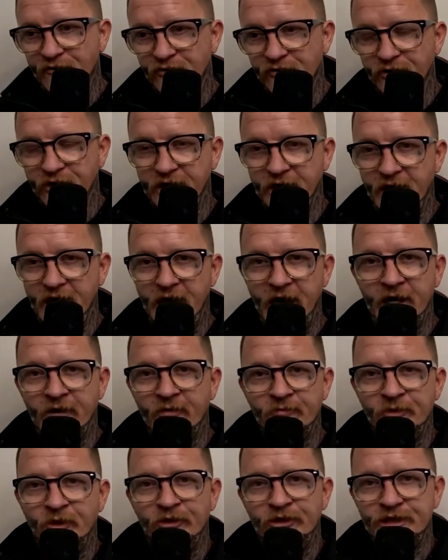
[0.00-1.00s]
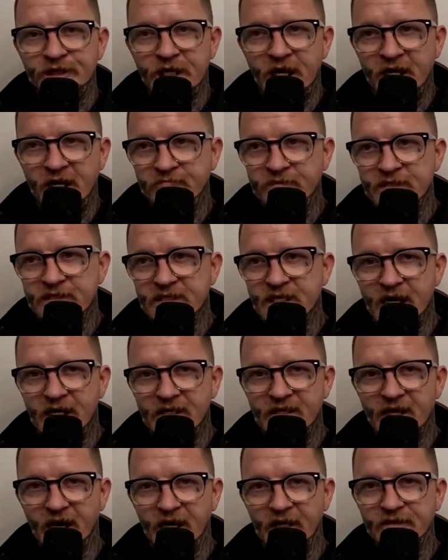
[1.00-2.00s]
it, and I'm not ashamed to say
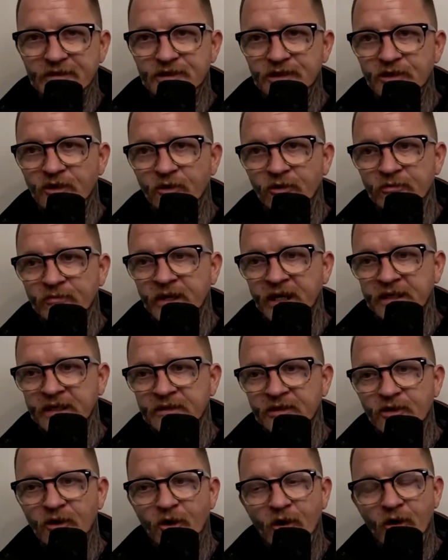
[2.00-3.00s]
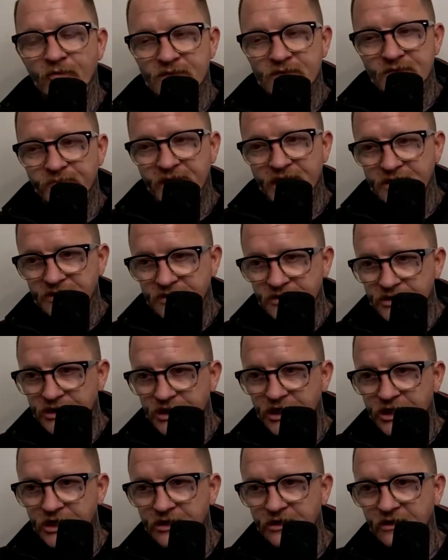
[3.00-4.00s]
that. Do you know what I mean? The guy was a piece of
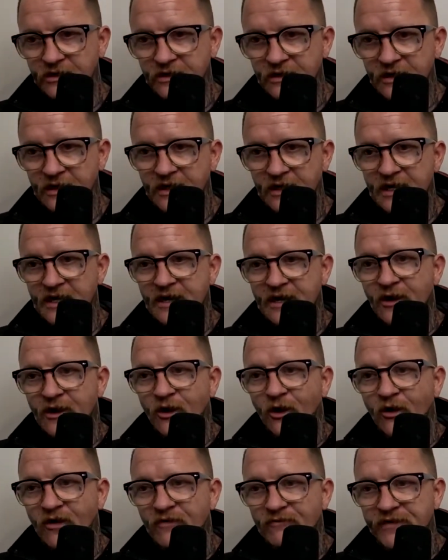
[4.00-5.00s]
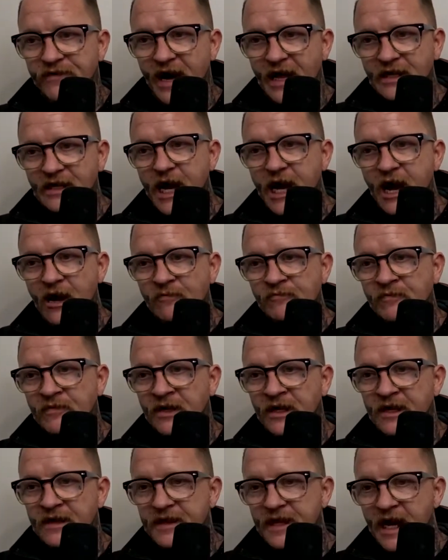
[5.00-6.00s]
shit. Valium,
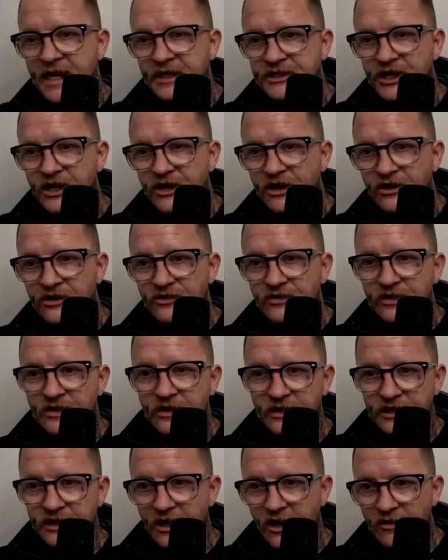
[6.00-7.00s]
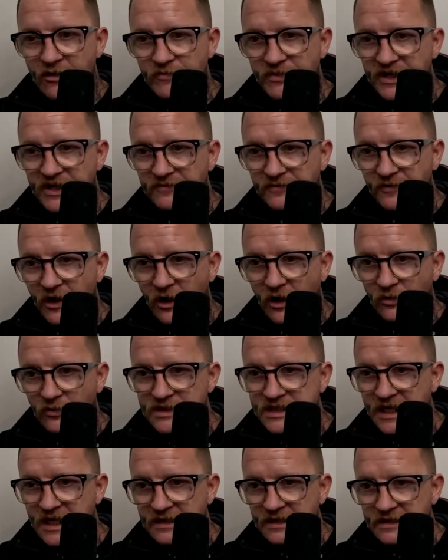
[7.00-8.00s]
thank you. Yo, Biff, I was
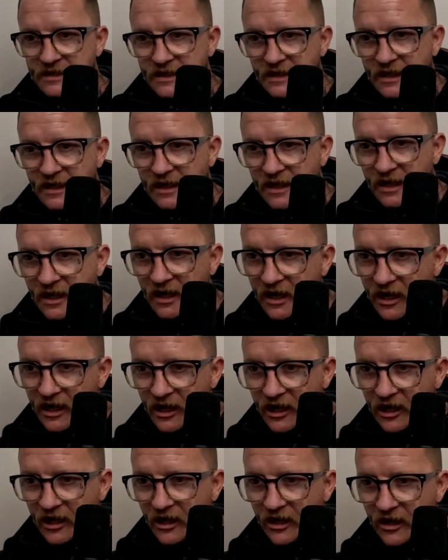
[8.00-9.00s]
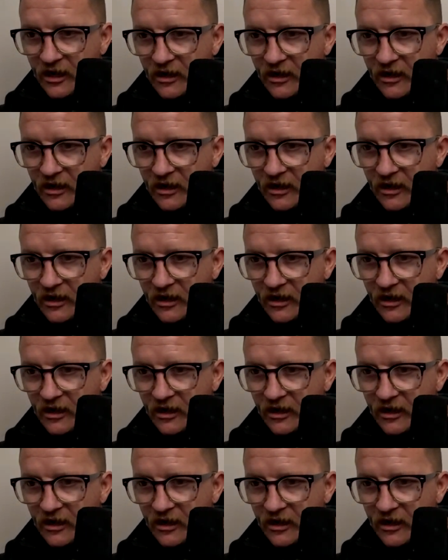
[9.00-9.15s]
at the